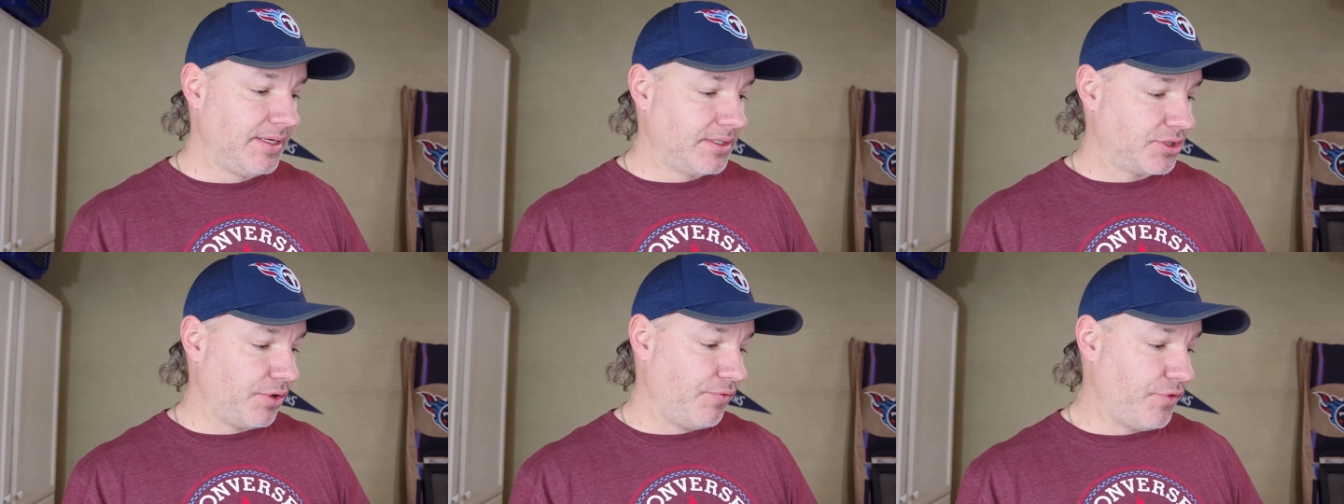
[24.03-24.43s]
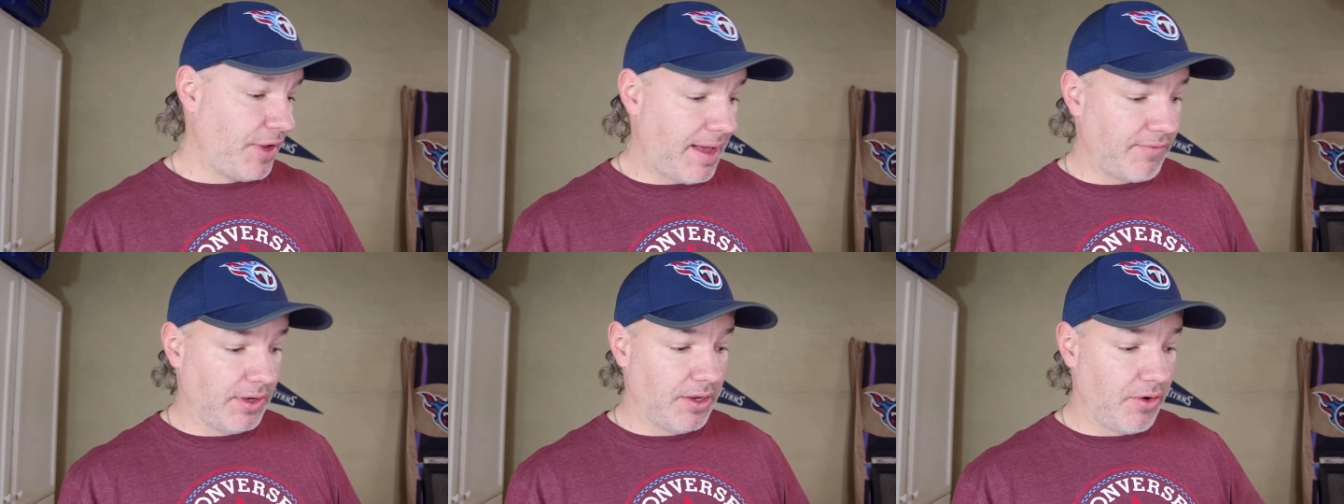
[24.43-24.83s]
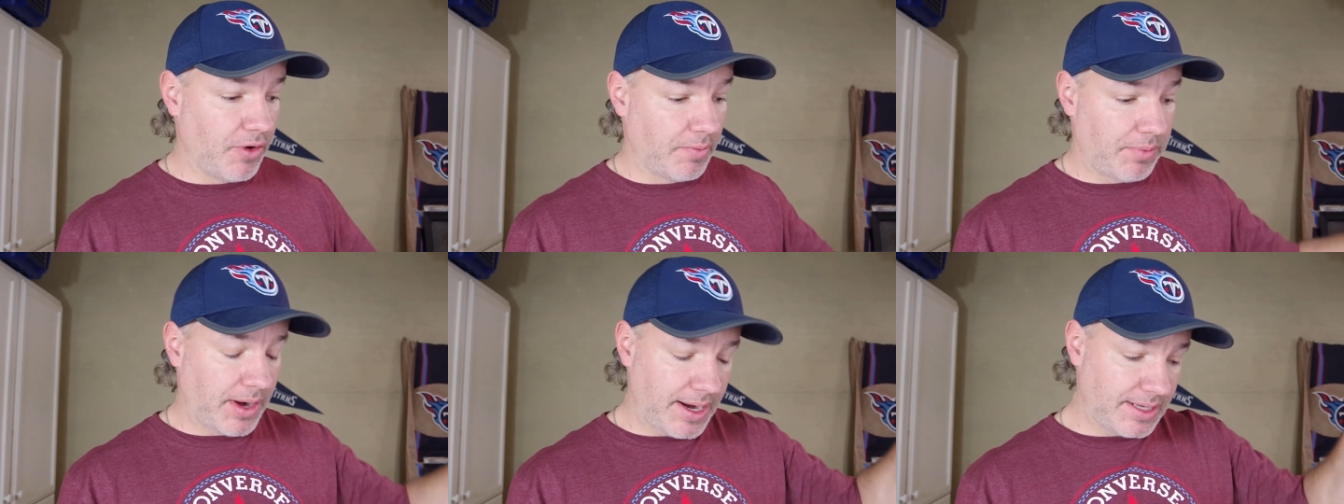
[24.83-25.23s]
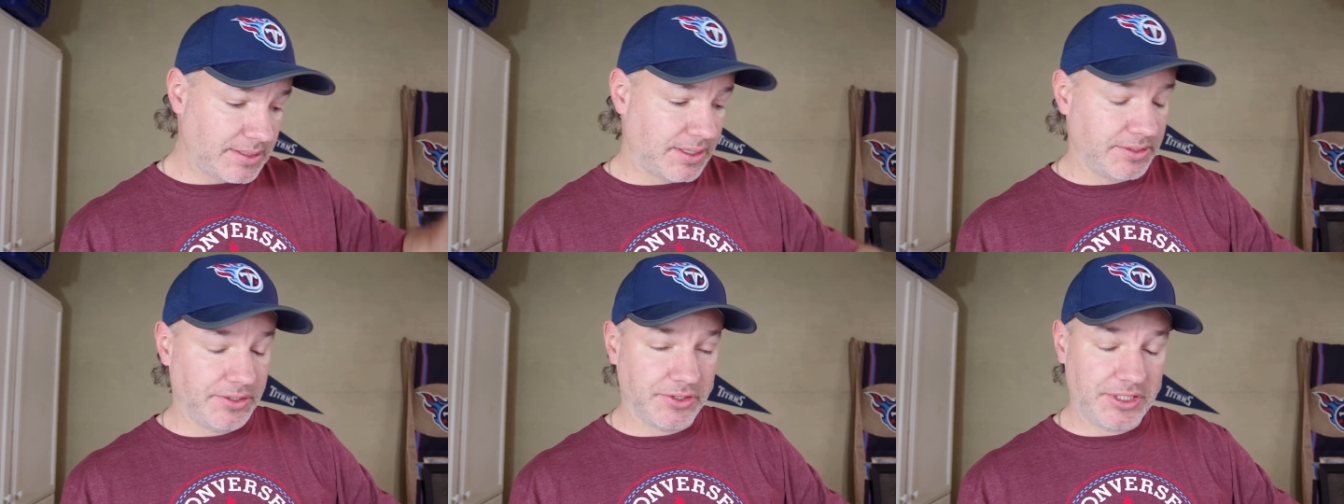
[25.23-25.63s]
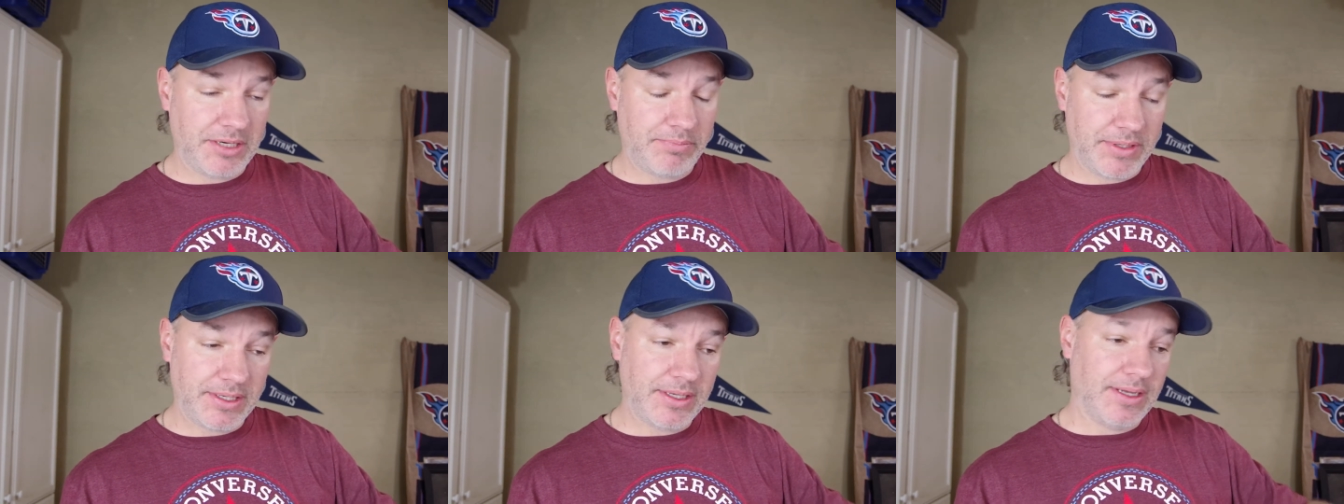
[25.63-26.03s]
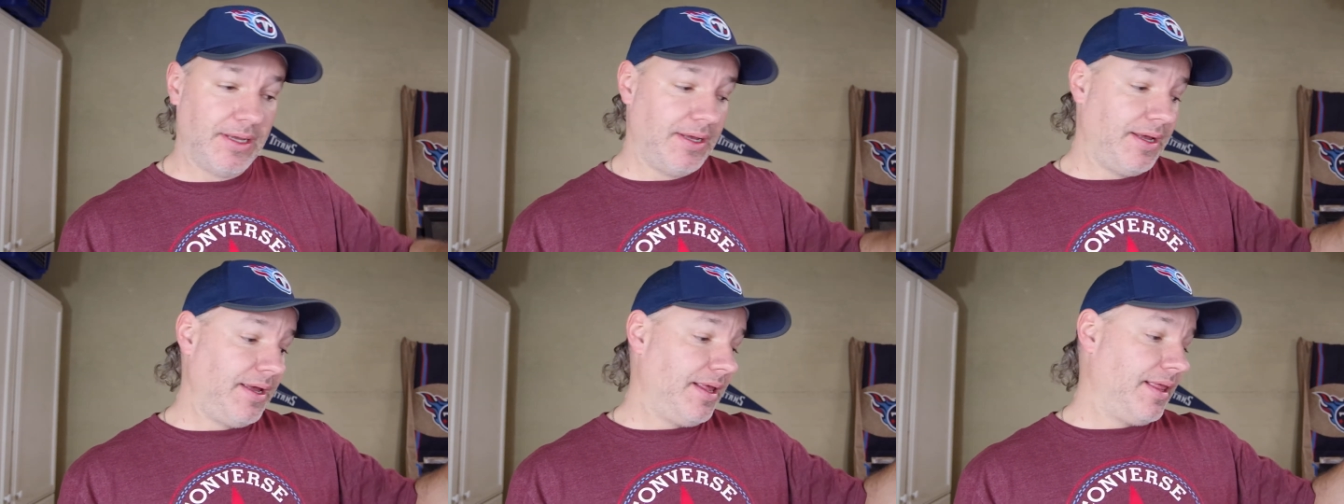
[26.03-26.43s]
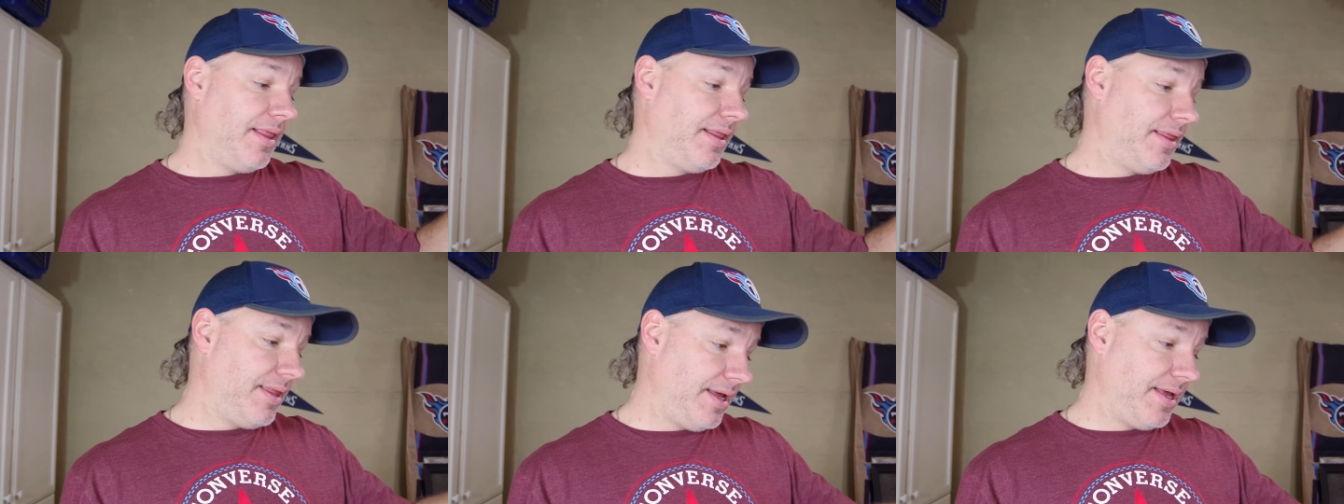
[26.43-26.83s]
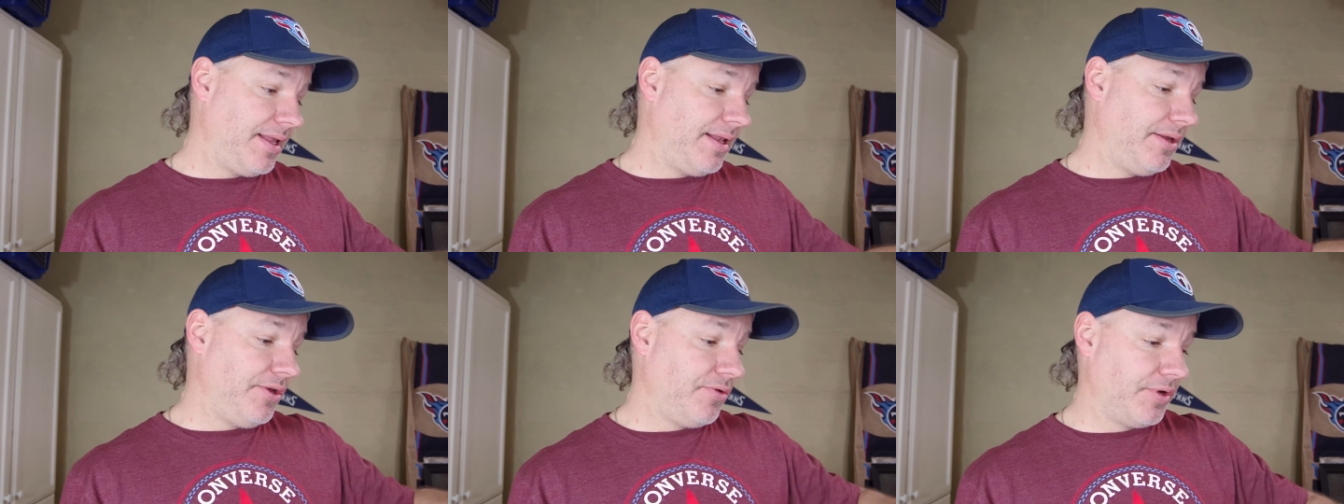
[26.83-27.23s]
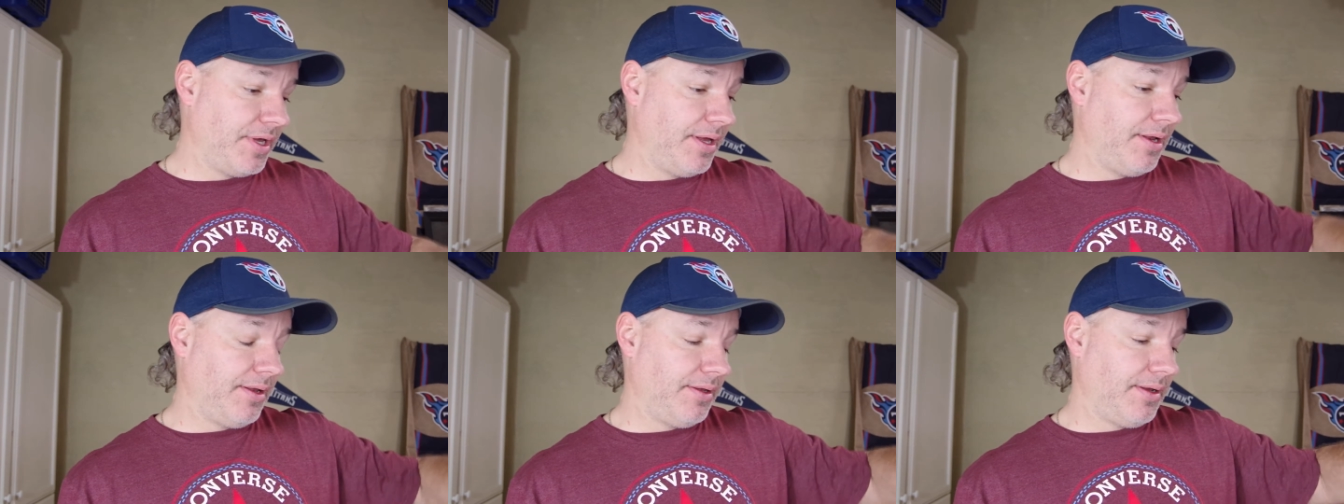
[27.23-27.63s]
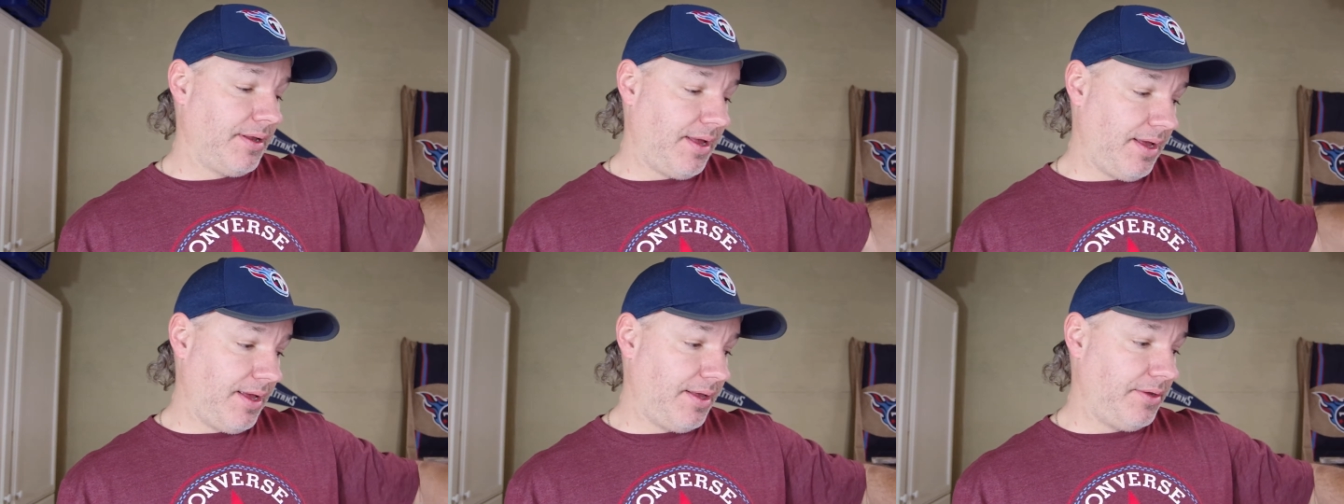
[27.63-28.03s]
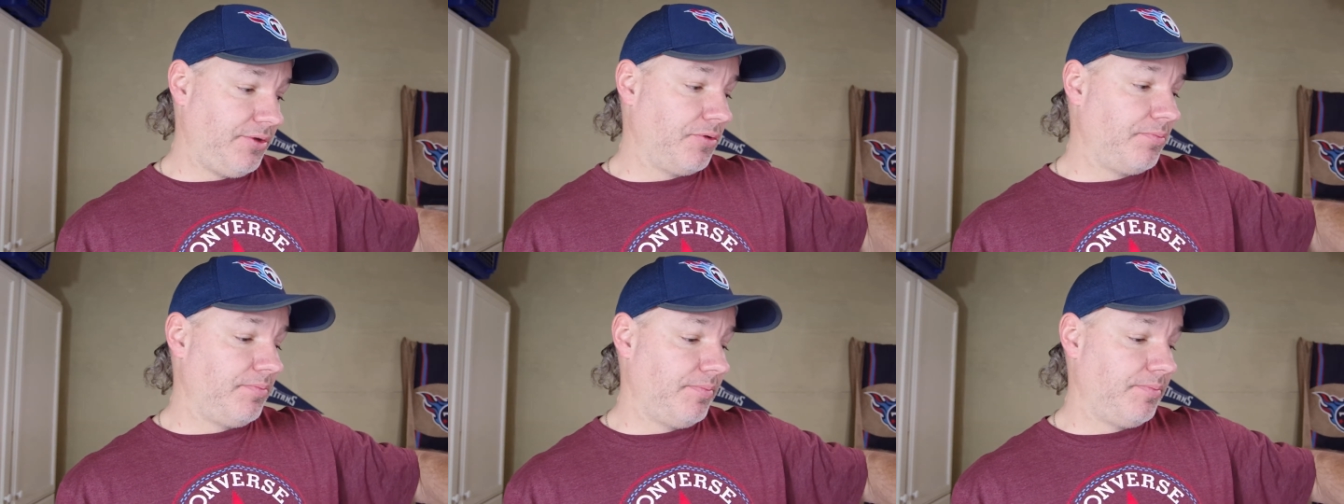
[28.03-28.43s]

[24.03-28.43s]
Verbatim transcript: So if you have a lower price on your shipping, then you'll get uh, you'll